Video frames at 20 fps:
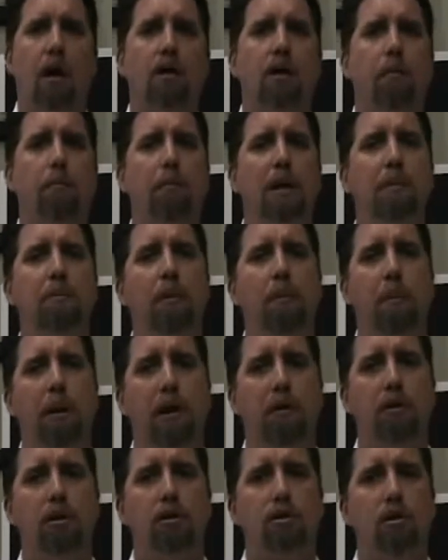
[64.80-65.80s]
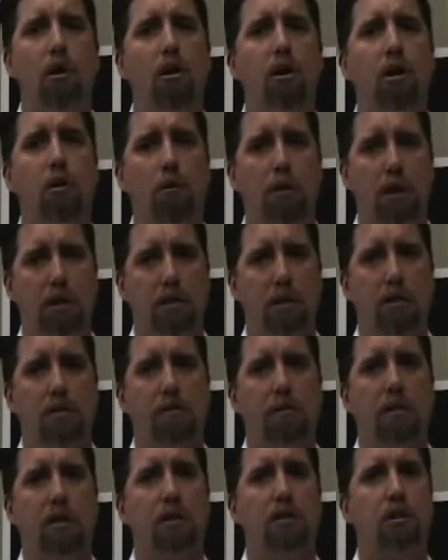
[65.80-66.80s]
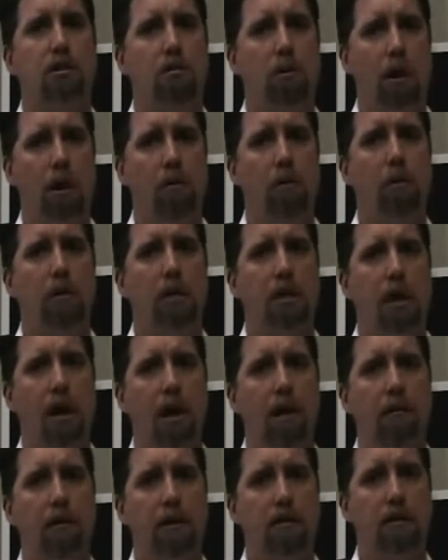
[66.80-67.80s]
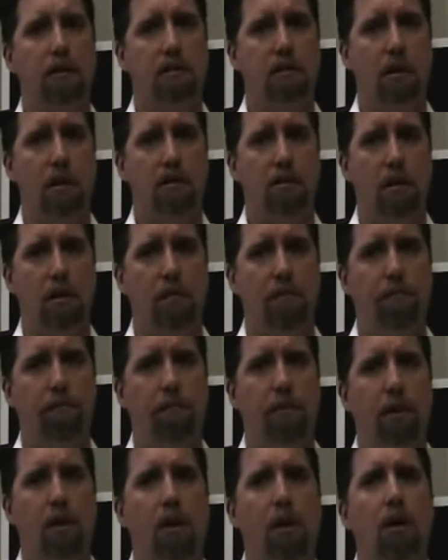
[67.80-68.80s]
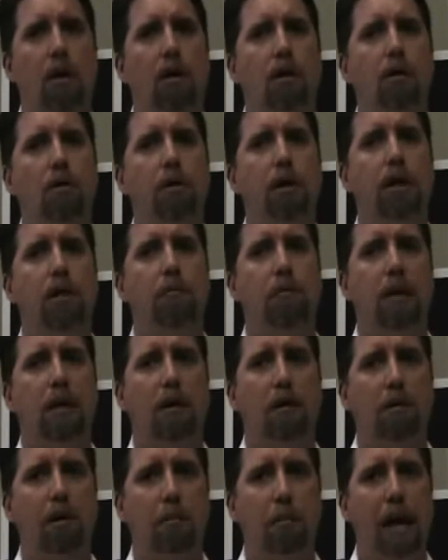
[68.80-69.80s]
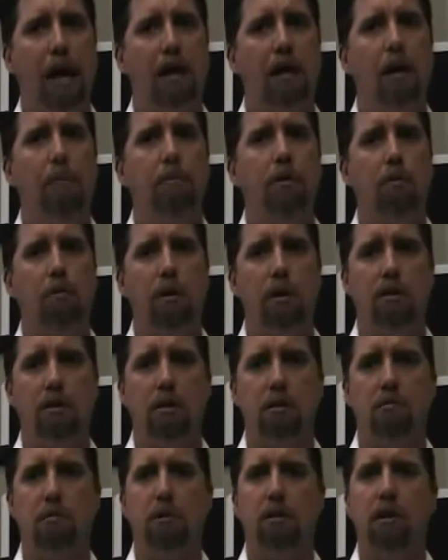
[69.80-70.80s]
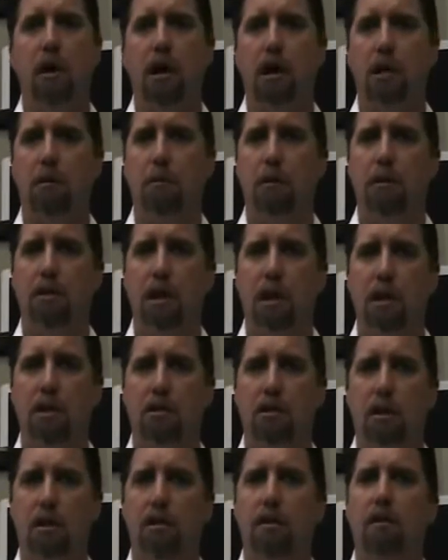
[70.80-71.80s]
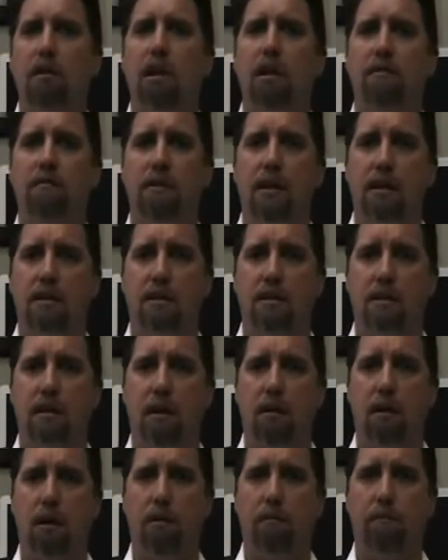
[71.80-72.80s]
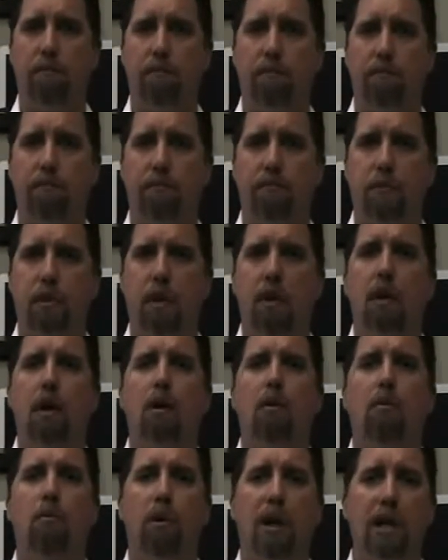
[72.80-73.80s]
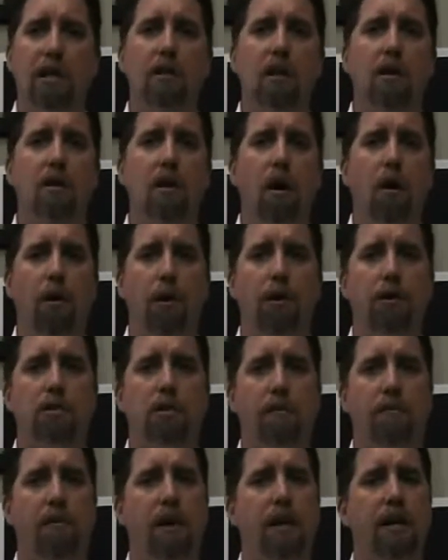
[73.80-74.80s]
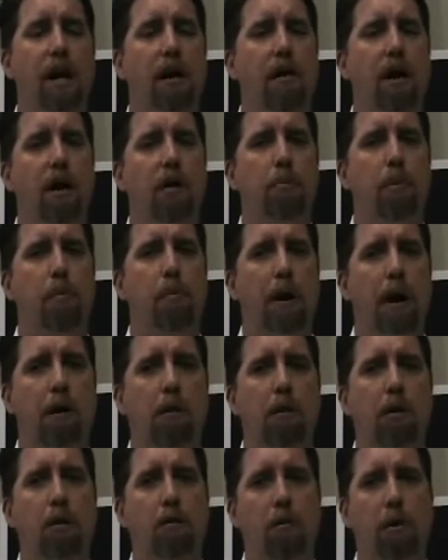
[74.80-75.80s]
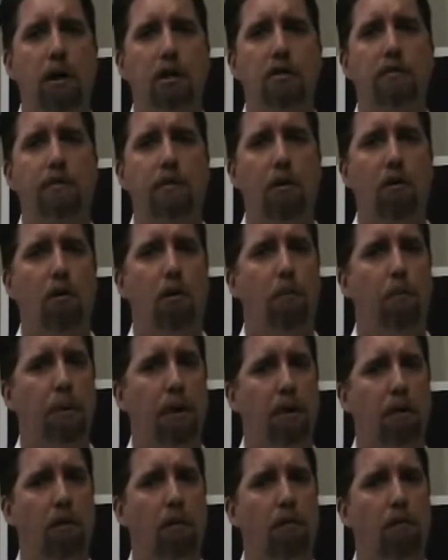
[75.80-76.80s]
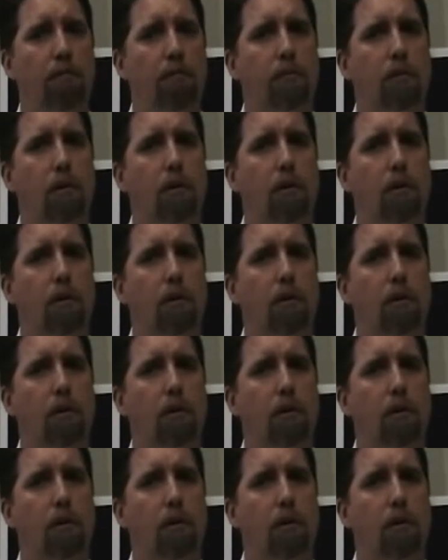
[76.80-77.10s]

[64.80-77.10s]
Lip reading: Now, be prepared to show your reasons for disagreeing with the IRS decision. You'll need to be able to back up your reasons with documentation if necessary. Read the notice to find out how to prepare a request for your appeal,